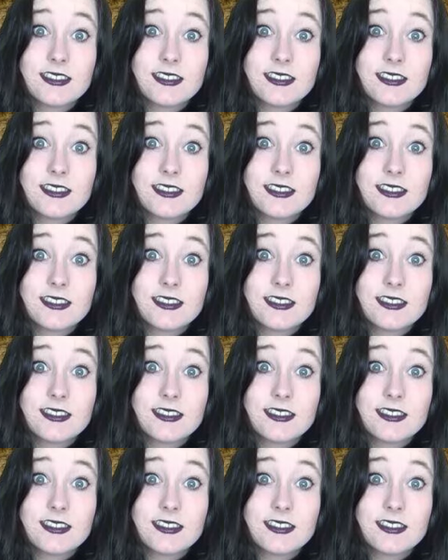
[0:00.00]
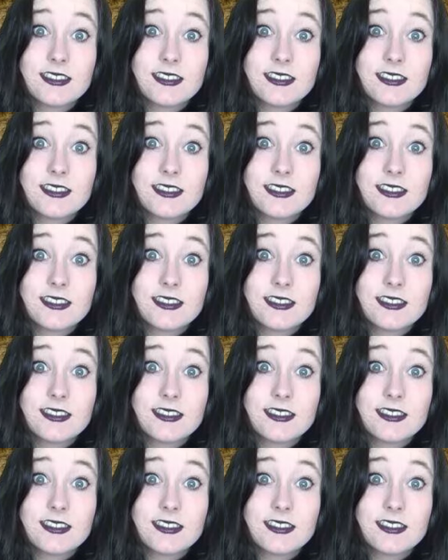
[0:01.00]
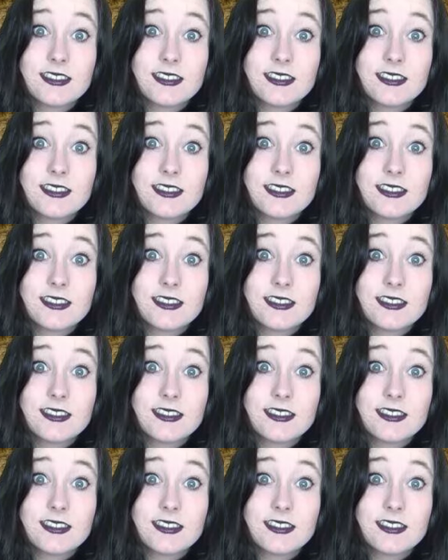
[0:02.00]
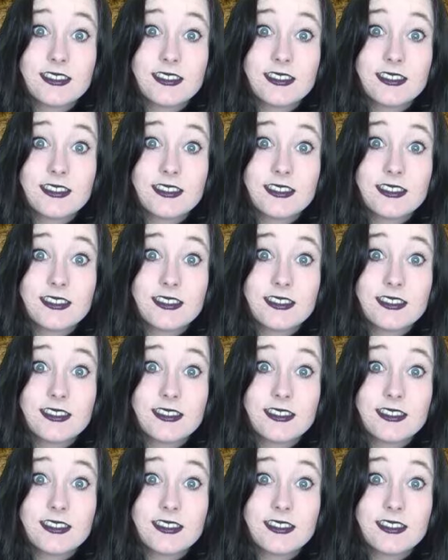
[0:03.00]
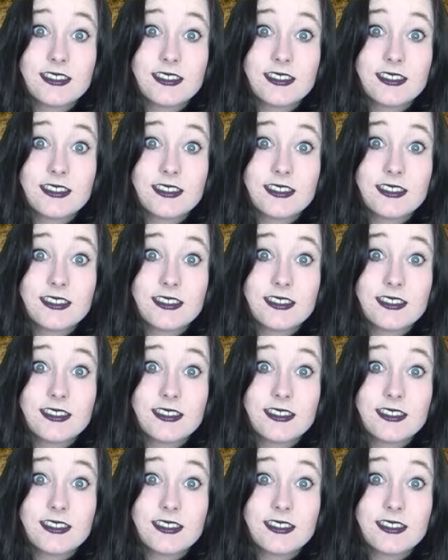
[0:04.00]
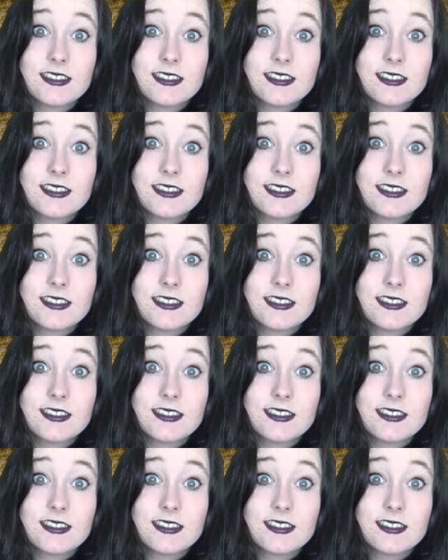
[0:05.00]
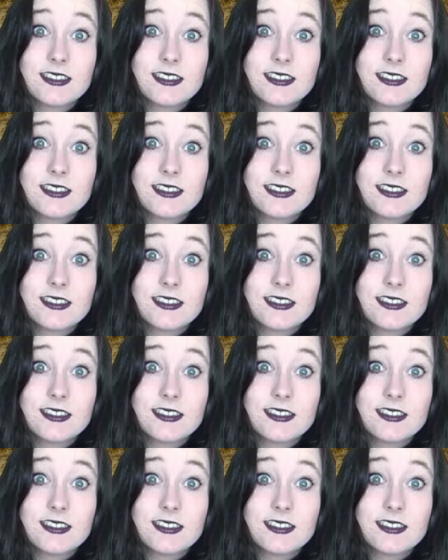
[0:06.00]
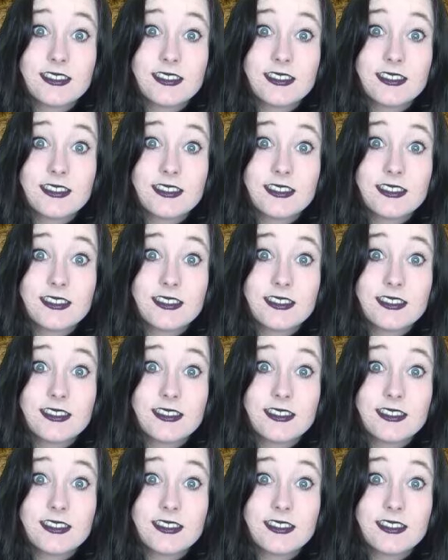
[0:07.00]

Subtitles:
(no lip movement)